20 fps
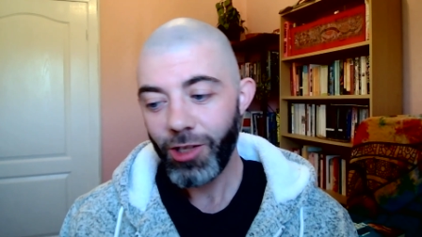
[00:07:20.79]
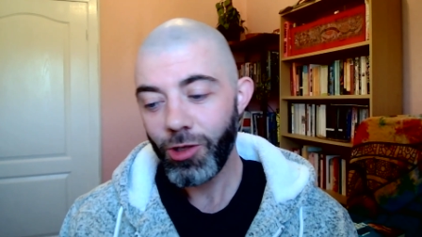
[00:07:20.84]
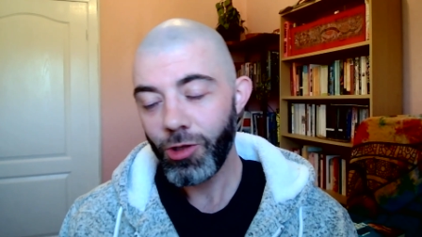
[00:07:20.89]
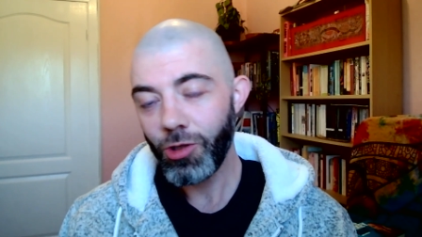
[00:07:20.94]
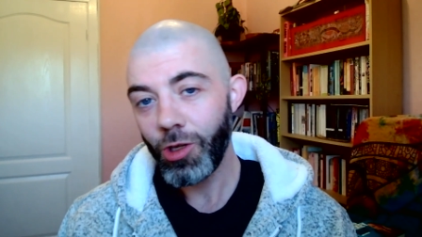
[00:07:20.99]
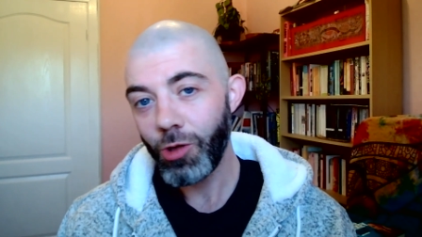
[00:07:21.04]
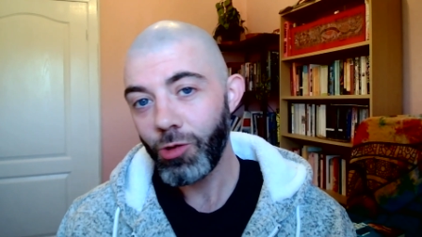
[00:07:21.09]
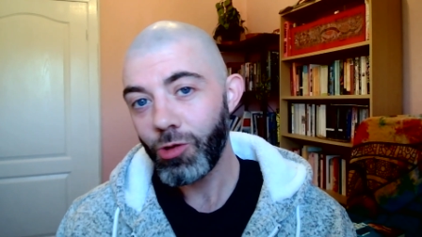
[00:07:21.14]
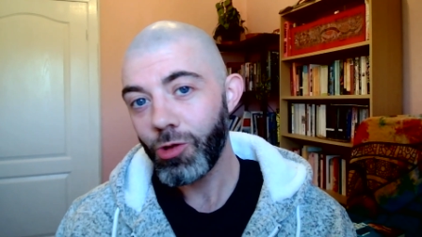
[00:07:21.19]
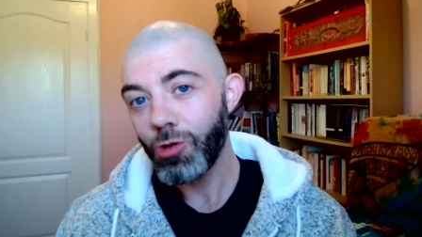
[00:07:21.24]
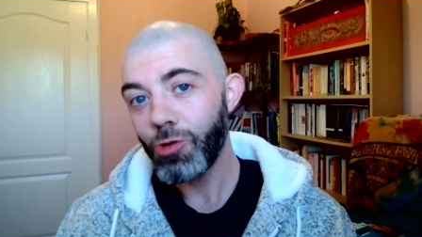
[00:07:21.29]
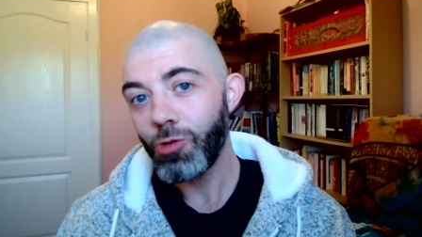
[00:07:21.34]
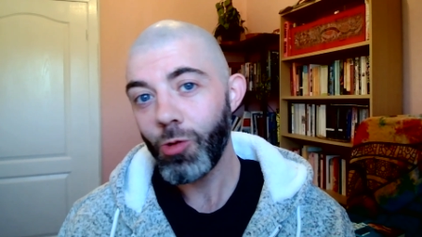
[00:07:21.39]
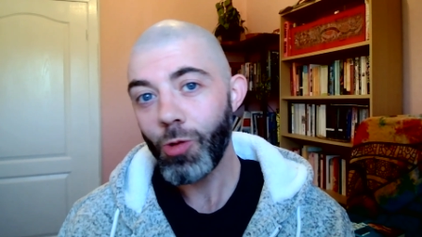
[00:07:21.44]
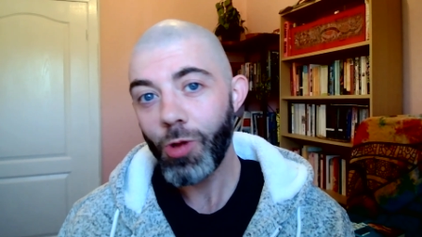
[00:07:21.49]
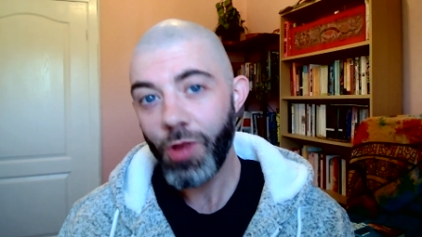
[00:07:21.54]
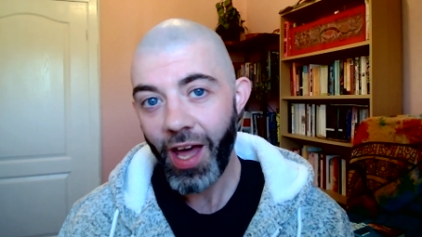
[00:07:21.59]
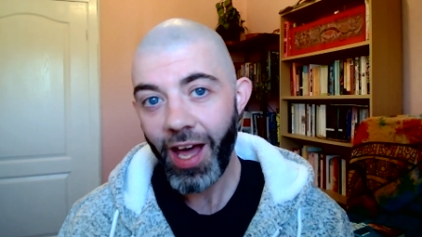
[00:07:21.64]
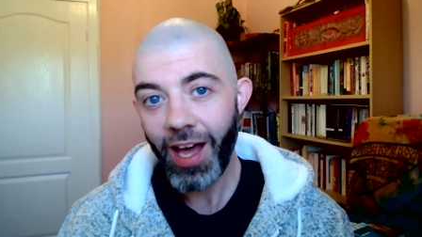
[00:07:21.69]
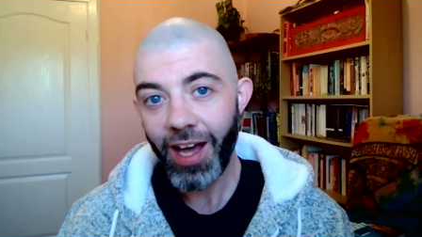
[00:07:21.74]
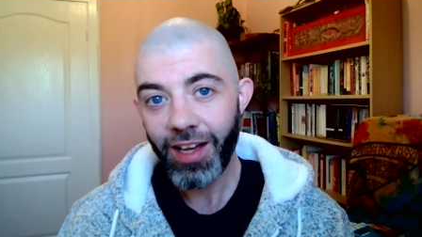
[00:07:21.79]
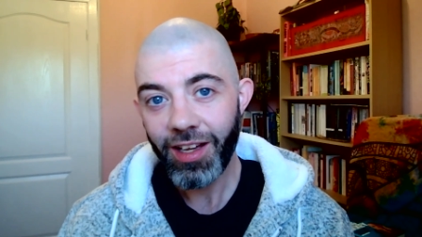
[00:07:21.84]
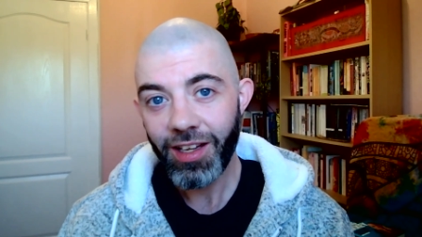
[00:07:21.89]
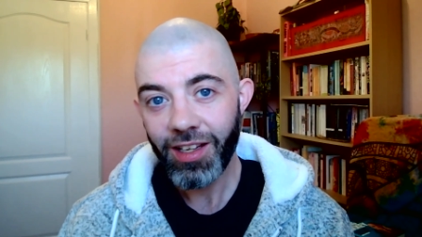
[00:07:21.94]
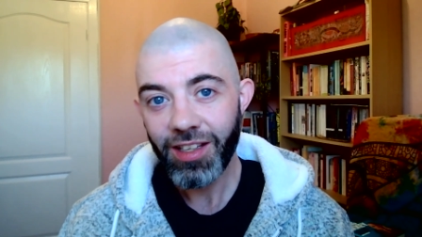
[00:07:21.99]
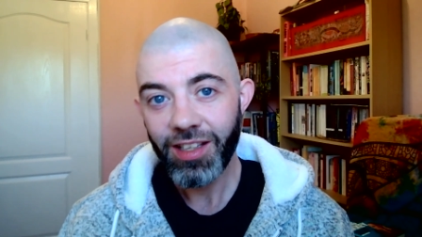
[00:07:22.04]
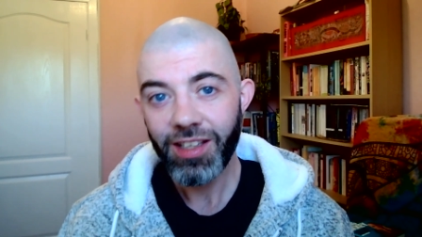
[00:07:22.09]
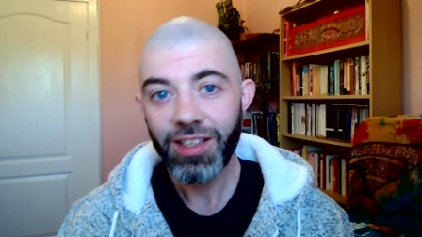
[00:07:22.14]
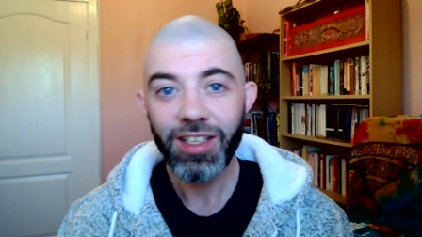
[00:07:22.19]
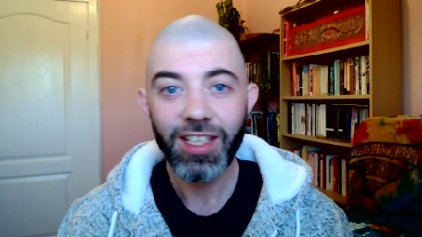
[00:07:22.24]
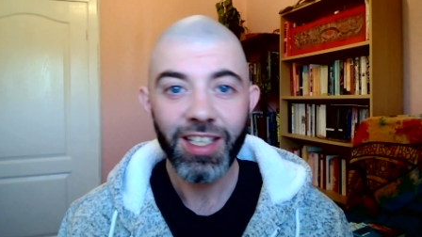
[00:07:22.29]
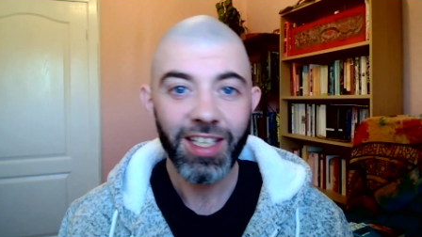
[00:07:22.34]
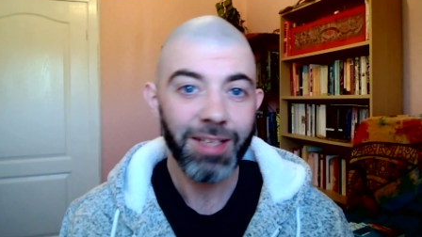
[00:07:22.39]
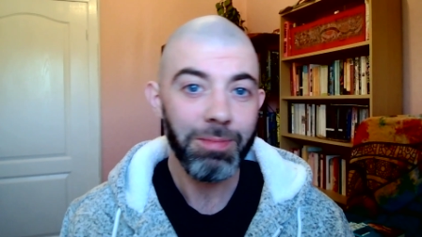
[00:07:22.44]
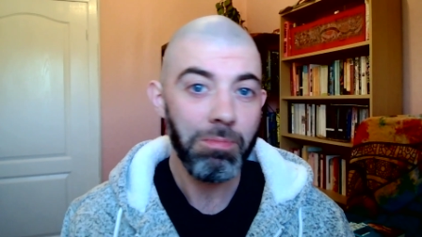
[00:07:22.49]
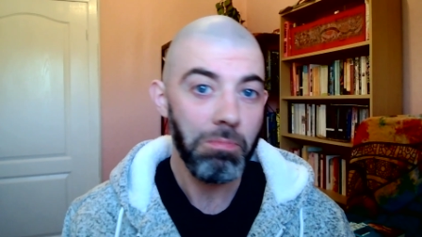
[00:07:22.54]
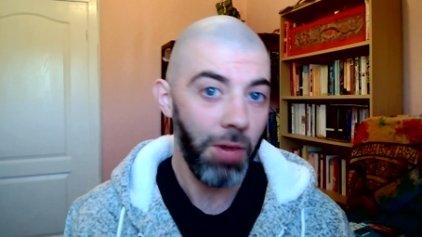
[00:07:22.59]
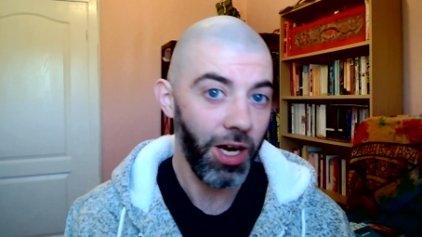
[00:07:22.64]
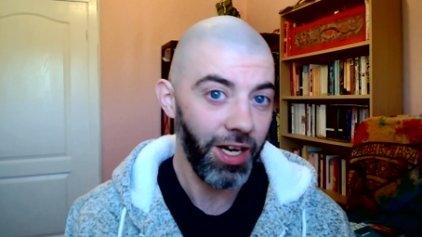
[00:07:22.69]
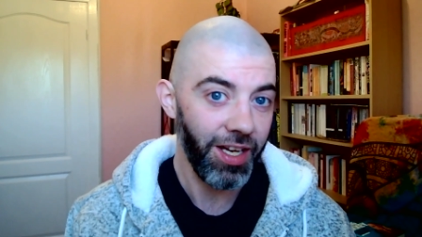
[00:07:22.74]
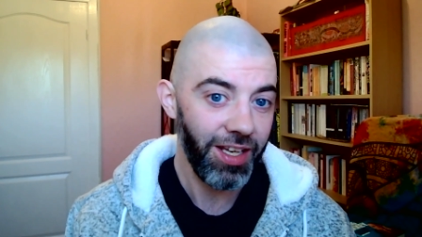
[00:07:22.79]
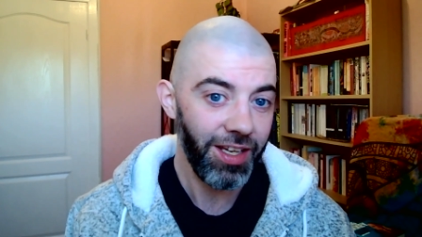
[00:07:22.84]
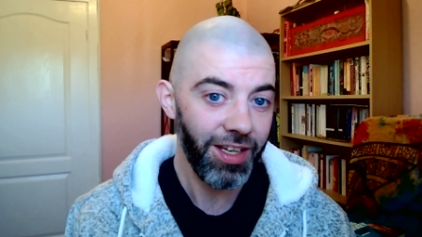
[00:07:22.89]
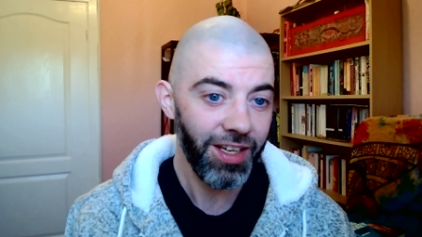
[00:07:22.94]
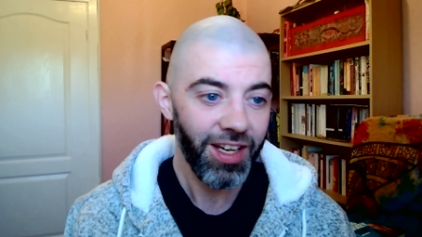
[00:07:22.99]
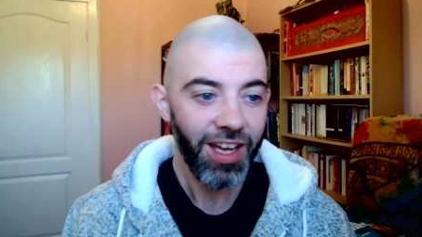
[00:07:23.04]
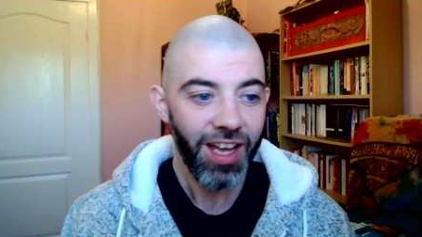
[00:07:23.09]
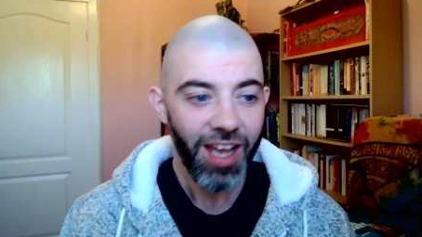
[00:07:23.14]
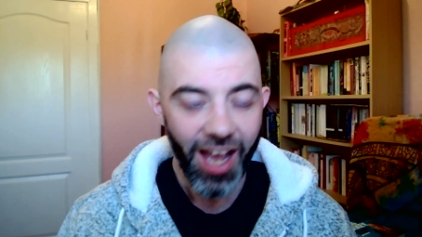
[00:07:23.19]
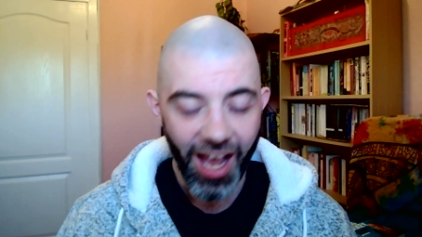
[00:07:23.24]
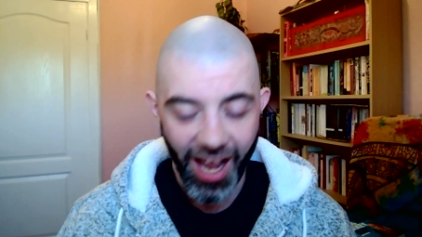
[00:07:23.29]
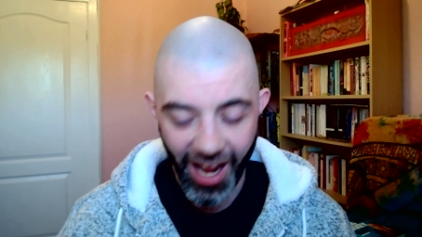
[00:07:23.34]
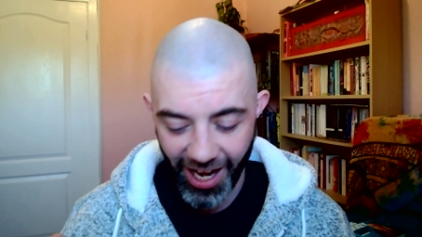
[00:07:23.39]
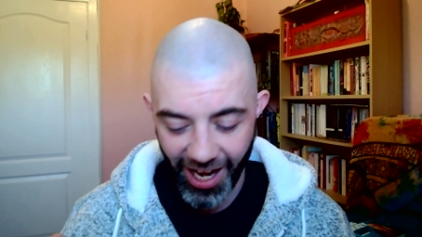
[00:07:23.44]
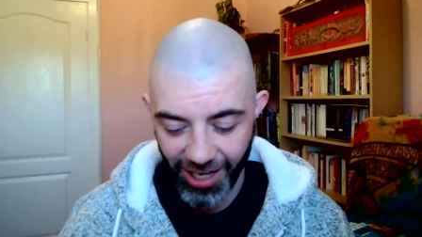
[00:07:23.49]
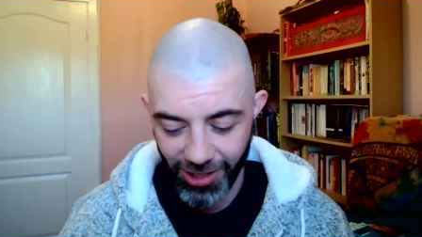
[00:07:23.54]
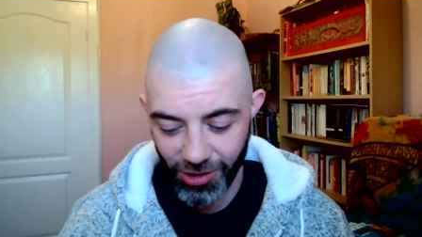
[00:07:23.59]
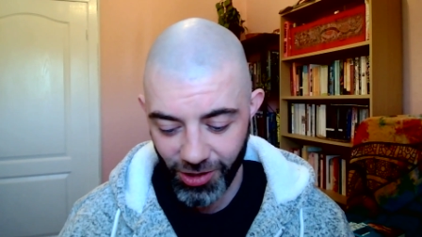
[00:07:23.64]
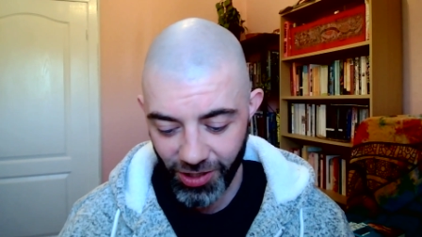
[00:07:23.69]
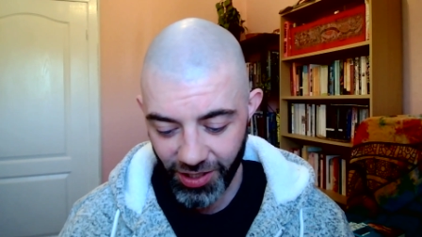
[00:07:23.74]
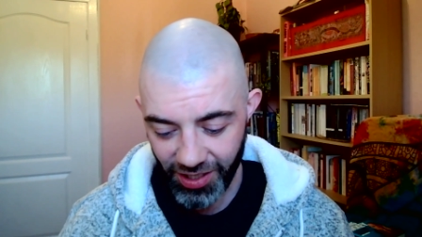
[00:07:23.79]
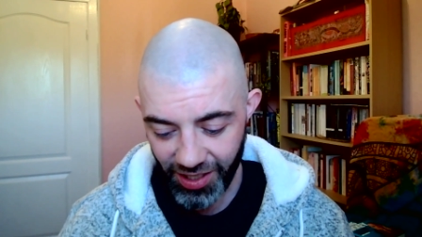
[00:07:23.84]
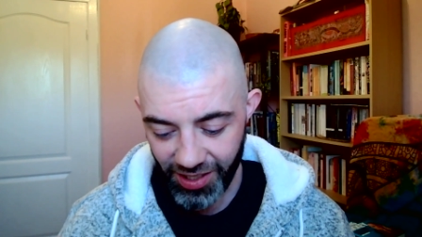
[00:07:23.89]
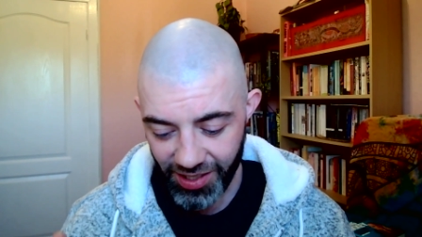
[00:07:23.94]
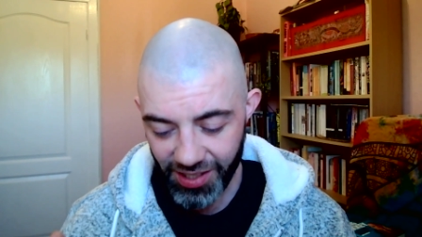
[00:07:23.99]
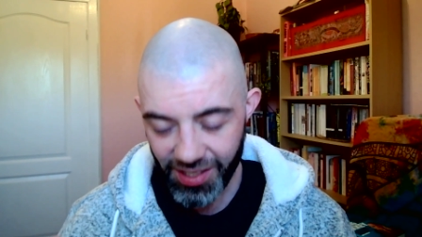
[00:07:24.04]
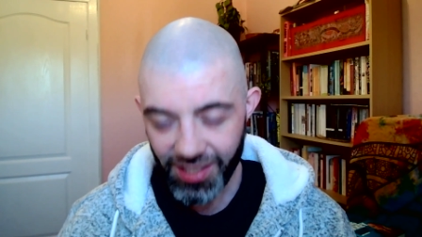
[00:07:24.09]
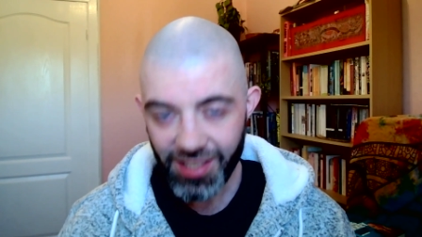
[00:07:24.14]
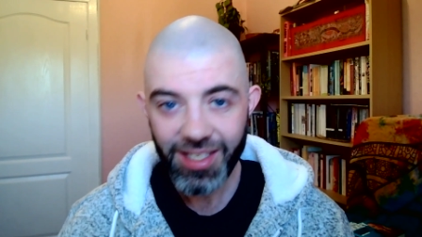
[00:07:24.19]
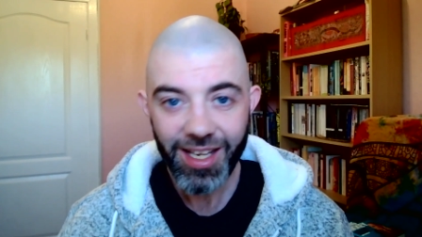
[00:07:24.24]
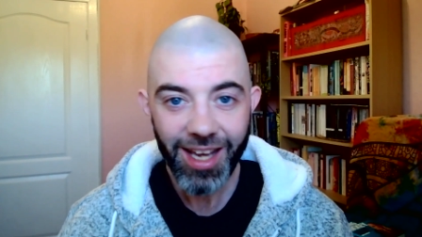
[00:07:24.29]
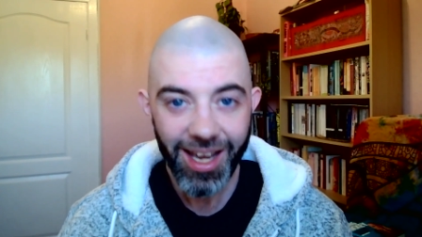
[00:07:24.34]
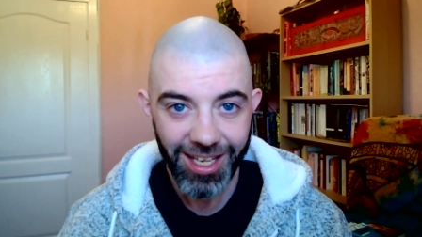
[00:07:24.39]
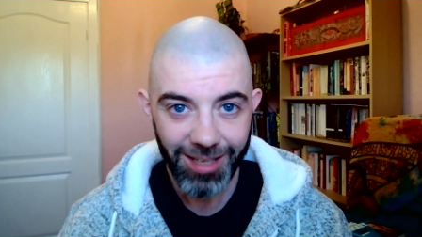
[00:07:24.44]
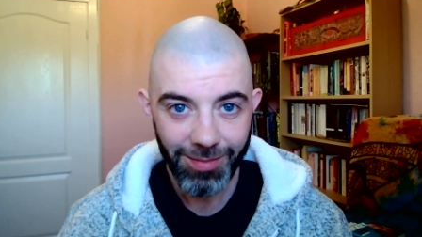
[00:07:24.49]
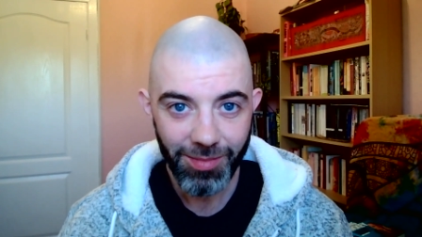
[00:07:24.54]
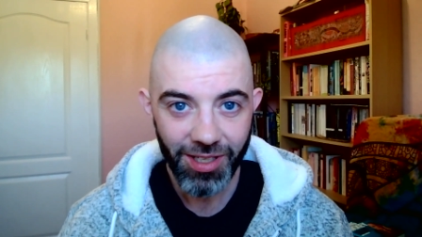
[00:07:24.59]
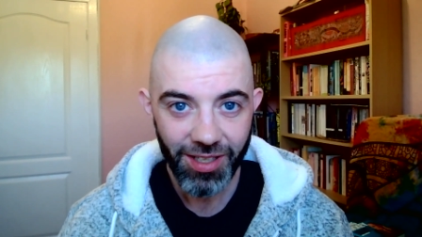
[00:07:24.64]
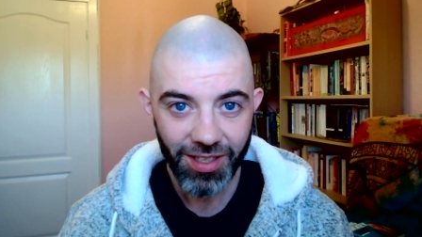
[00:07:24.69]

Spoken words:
Now, to do that, you need money and you need time.